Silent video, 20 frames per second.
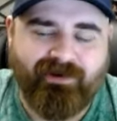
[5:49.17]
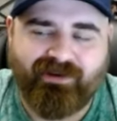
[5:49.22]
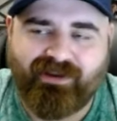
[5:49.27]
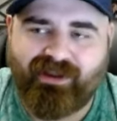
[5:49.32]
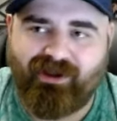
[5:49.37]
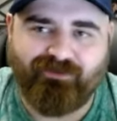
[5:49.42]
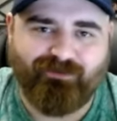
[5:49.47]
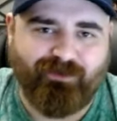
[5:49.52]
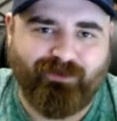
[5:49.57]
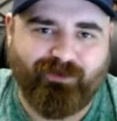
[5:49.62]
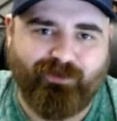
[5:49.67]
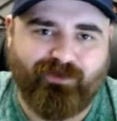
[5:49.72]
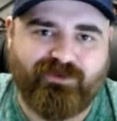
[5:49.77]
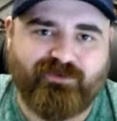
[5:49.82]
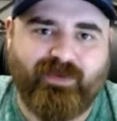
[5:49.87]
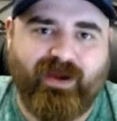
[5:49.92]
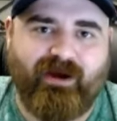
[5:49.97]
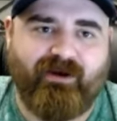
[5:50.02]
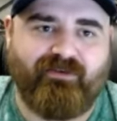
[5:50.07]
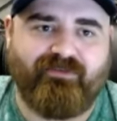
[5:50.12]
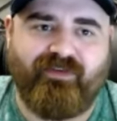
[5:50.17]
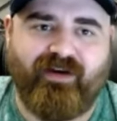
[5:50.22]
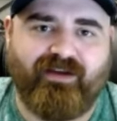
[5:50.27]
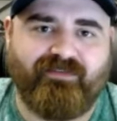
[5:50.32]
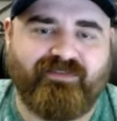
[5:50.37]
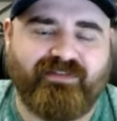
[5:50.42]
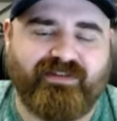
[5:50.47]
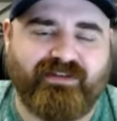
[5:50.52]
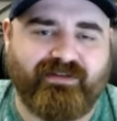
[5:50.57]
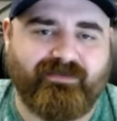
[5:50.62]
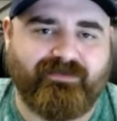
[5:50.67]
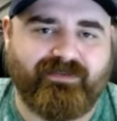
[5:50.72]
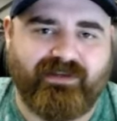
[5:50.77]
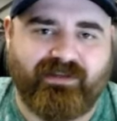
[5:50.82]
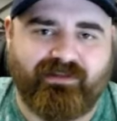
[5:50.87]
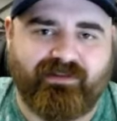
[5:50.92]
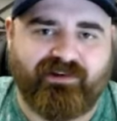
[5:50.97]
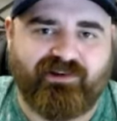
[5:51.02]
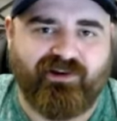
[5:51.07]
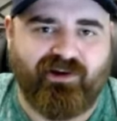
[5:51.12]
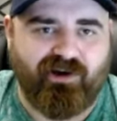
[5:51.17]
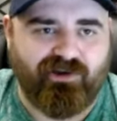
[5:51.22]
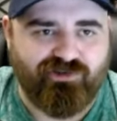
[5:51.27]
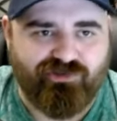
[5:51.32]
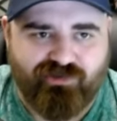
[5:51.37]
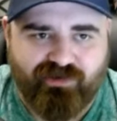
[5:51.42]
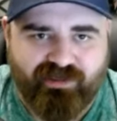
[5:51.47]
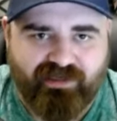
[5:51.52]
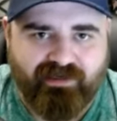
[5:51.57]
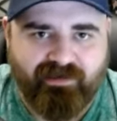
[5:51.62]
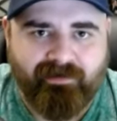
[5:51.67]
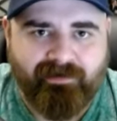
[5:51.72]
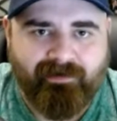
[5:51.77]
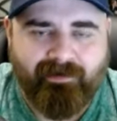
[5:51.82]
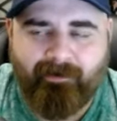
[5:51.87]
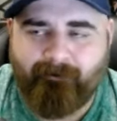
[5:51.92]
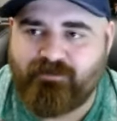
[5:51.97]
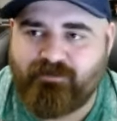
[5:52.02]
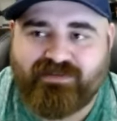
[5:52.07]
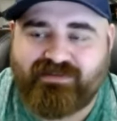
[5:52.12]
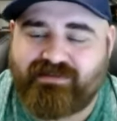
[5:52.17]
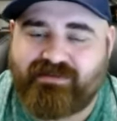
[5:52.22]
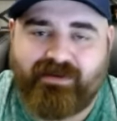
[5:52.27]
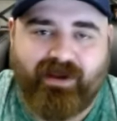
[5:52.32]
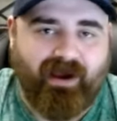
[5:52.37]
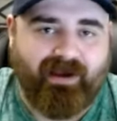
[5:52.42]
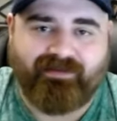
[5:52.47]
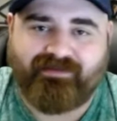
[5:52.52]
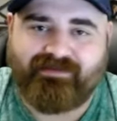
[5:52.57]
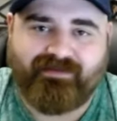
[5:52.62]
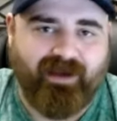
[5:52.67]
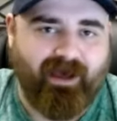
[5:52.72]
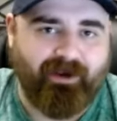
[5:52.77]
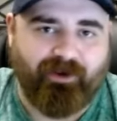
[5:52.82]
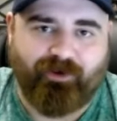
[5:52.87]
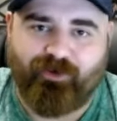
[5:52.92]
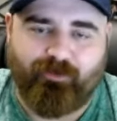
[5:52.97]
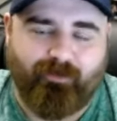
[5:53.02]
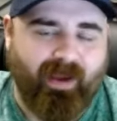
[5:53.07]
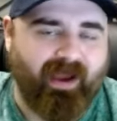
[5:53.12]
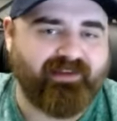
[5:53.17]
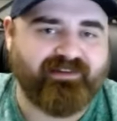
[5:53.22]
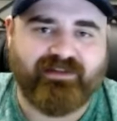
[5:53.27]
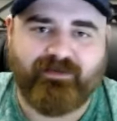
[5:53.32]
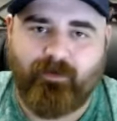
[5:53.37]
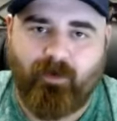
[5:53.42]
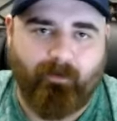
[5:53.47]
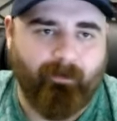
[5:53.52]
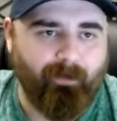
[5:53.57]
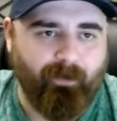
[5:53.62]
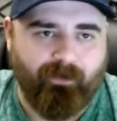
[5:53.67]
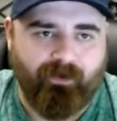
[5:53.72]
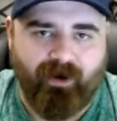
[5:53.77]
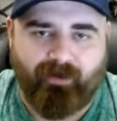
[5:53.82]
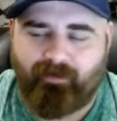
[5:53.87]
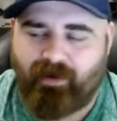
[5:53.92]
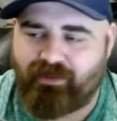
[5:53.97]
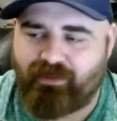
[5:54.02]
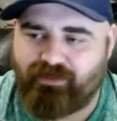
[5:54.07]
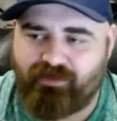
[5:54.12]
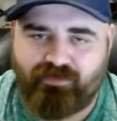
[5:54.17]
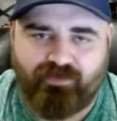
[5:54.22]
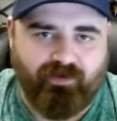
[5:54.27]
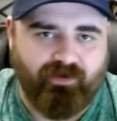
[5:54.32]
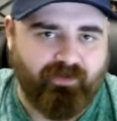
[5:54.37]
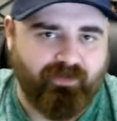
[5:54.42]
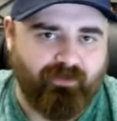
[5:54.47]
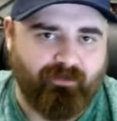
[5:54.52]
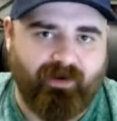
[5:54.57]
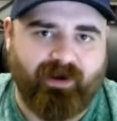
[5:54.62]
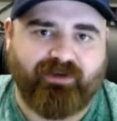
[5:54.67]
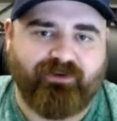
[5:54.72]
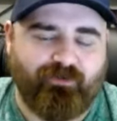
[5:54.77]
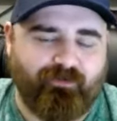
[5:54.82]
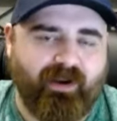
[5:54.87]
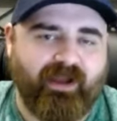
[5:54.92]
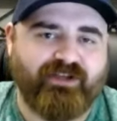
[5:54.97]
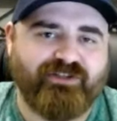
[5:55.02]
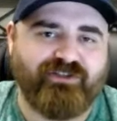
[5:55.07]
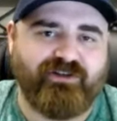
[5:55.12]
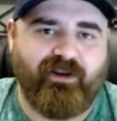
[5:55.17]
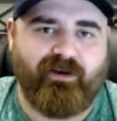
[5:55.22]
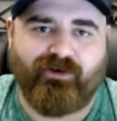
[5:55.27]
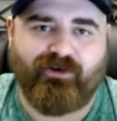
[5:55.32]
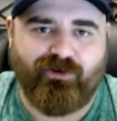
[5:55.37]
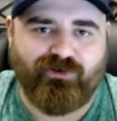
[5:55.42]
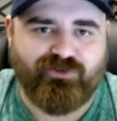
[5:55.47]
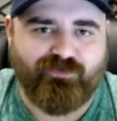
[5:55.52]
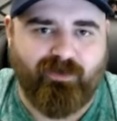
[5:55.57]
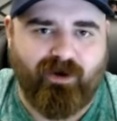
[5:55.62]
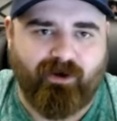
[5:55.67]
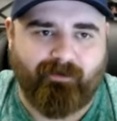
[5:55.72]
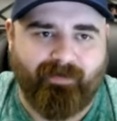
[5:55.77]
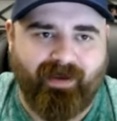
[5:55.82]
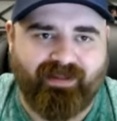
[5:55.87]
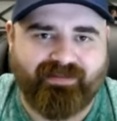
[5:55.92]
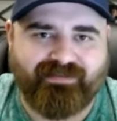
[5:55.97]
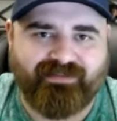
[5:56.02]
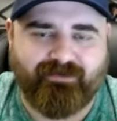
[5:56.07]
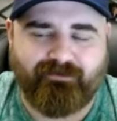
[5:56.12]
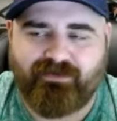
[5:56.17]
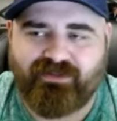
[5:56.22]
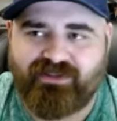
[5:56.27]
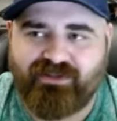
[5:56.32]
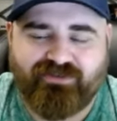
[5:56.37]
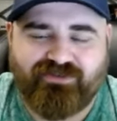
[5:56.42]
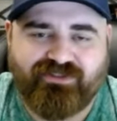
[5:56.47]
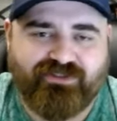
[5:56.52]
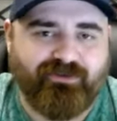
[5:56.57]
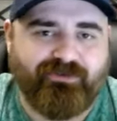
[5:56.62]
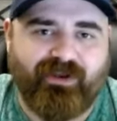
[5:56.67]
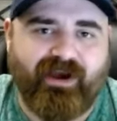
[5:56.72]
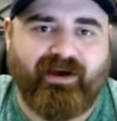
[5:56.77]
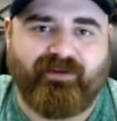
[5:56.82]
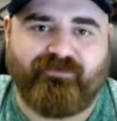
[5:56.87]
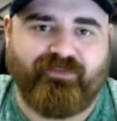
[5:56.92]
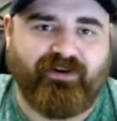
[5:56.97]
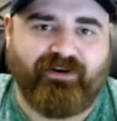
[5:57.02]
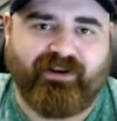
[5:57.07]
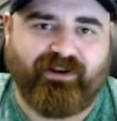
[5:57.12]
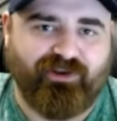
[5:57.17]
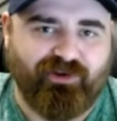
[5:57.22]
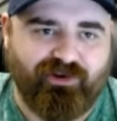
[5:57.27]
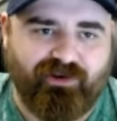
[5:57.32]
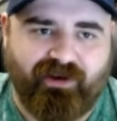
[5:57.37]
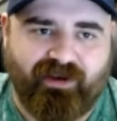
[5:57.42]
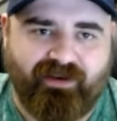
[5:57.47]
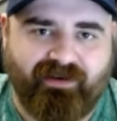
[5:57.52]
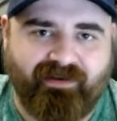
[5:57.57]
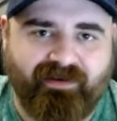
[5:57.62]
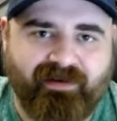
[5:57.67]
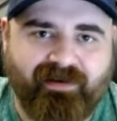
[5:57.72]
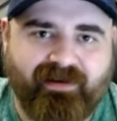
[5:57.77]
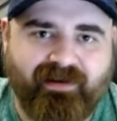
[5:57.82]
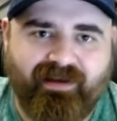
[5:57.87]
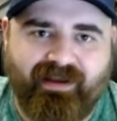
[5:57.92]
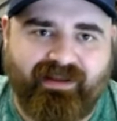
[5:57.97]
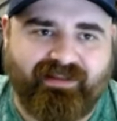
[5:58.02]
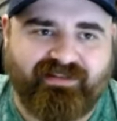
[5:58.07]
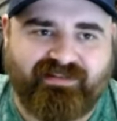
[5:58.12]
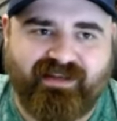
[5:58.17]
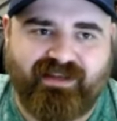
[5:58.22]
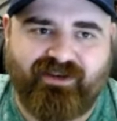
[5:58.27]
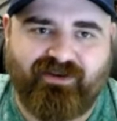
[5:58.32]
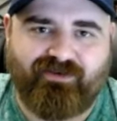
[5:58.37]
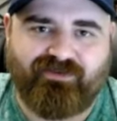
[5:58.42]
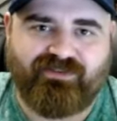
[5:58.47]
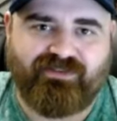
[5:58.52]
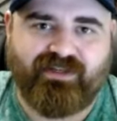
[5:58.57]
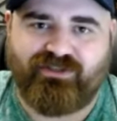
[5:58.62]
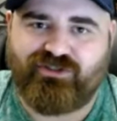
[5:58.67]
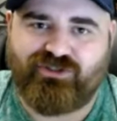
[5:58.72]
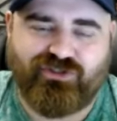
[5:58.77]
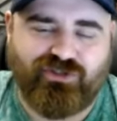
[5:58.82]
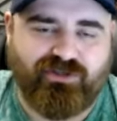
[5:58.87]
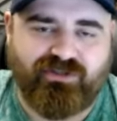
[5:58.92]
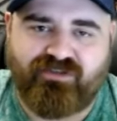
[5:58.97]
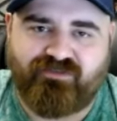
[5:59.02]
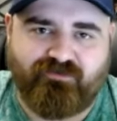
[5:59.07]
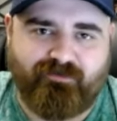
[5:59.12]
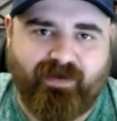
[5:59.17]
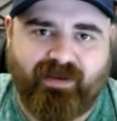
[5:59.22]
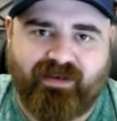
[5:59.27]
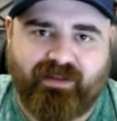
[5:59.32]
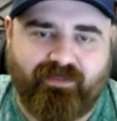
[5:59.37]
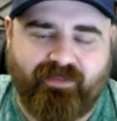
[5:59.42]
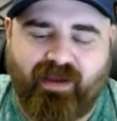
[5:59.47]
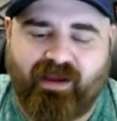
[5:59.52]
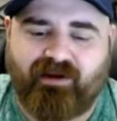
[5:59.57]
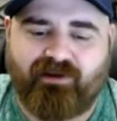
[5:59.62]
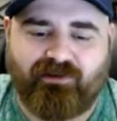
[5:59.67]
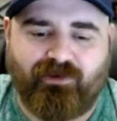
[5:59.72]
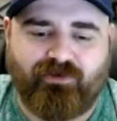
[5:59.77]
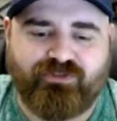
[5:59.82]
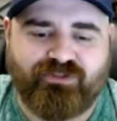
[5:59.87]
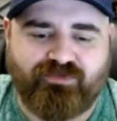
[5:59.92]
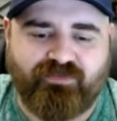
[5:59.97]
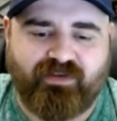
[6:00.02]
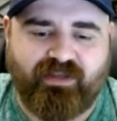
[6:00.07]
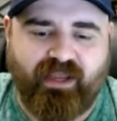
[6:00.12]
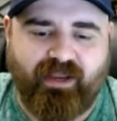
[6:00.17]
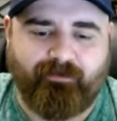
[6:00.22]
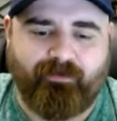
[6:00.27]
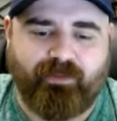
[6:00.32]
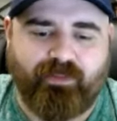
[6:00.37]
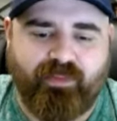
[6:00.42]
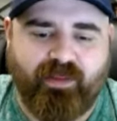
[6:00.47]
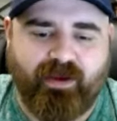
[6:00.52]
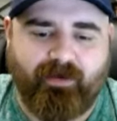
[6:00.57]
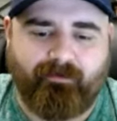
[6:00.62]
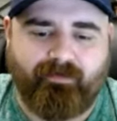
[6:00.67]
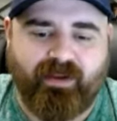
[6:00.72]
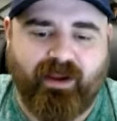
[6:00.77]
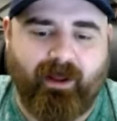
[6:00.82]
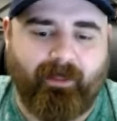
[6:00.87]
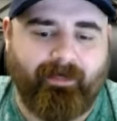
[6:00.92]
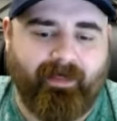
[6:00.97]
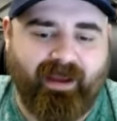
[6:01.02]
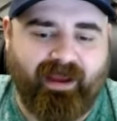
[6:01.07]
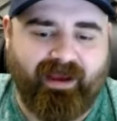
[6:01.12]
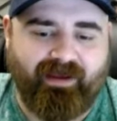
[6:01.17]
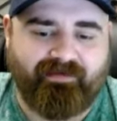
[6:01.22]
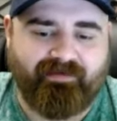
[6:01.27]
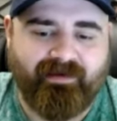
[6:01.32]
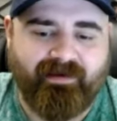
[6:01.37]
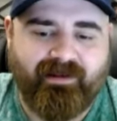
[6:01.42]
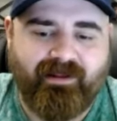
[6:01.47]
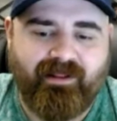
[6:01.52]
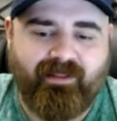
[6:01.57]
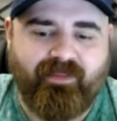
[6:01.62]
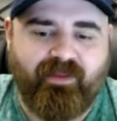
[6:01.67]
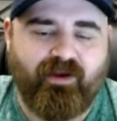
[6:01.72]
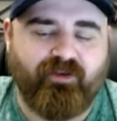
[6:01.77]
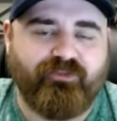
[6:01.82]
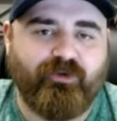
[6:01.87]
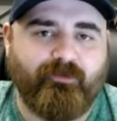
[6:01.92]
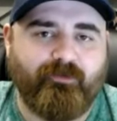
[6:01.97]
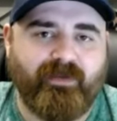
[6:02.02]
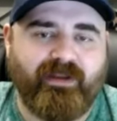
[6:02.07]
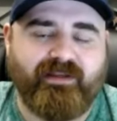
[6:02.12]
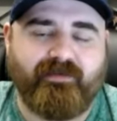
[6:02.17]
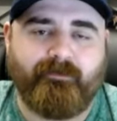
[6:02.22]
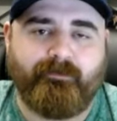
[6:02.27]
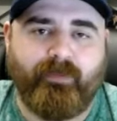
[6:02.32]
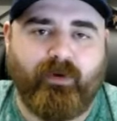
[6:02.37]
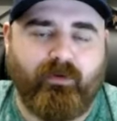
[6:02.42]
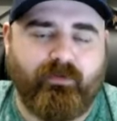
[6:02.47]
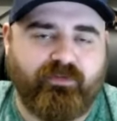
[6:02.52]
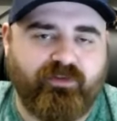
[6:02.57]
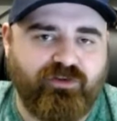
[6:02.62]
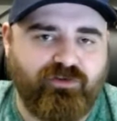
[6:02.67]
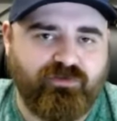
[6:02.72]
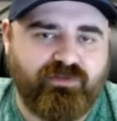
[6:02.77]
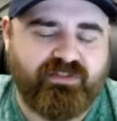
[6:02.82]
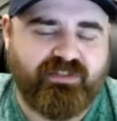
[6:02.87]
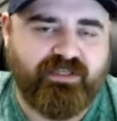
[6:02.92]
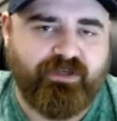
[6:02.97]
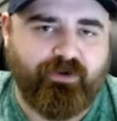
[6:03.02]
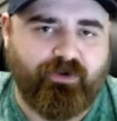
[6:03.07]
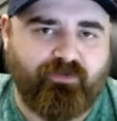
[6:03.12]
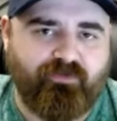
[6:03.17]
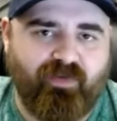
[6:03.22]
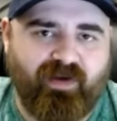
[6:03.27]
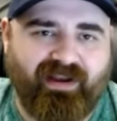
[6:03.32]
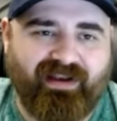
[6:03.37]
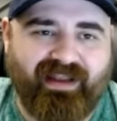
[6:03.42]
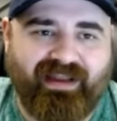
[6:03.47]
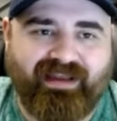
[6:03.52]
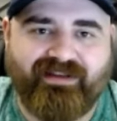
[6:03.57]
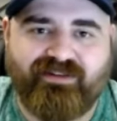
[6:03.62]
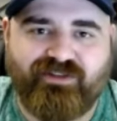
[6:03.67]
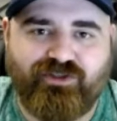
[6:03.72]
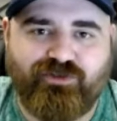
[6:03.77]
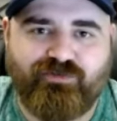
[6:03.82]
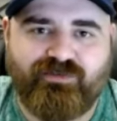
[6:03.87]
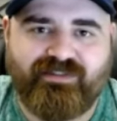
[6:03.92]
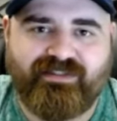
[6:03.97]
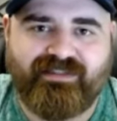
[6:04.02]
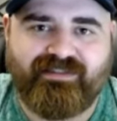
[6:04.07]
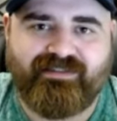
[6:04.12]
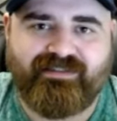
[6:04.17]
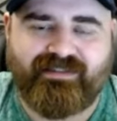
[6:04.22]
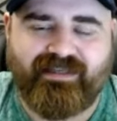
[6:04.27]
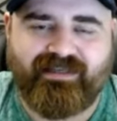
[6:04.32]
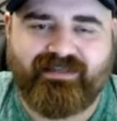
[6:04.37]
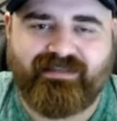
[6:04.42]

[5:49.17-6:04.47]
Cal's one of the worst Power Five teams in the country this is not it's not a good basketball program. I think they're in the right direction under coach Mark Madsen, but they're still not very good and San Diego State shouldn't have been in that close of a game with them. Beyond that, they also beat both UC Irvine and UC San